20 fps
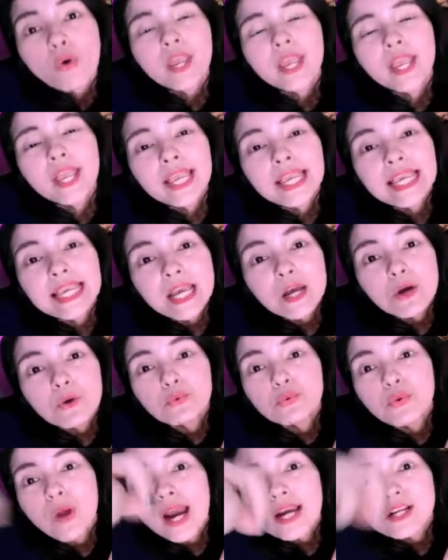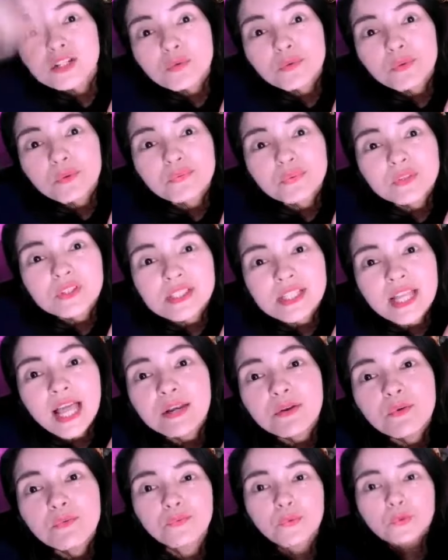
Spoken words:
Okay? Write on the first line,